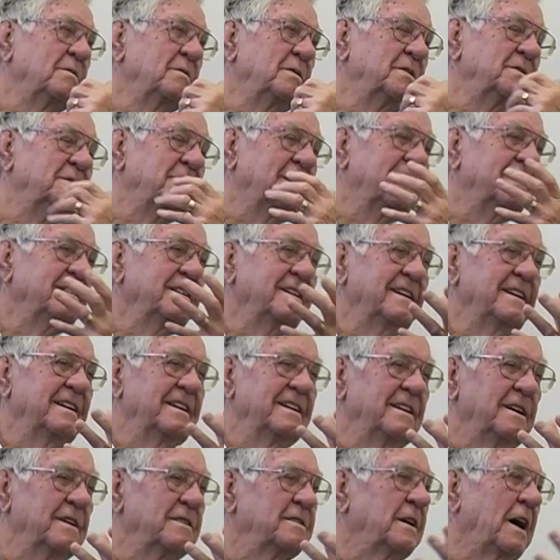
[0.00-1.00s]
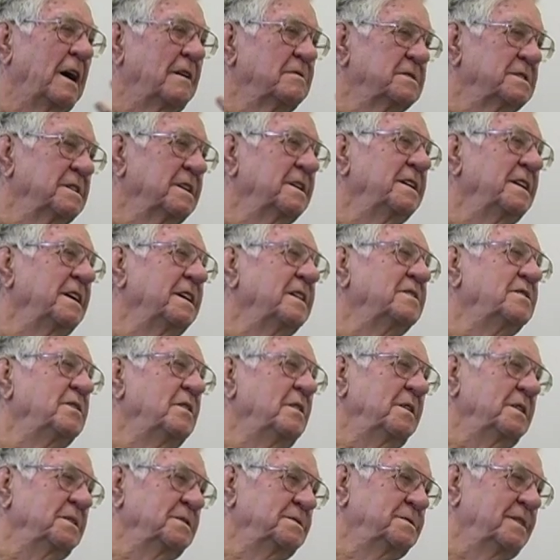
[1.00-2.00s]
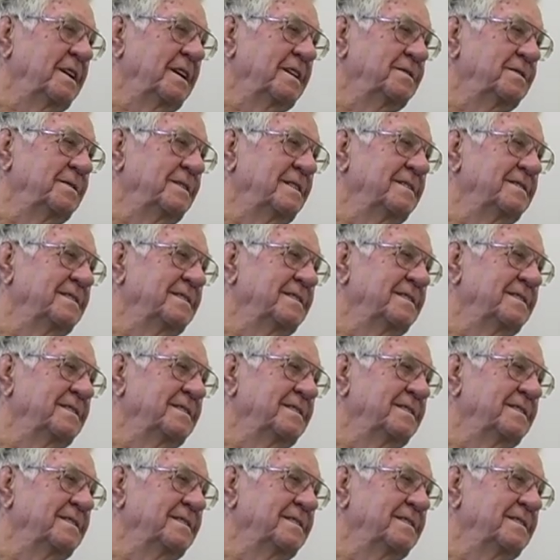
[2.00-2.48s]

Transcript: words, I was in the engineering section.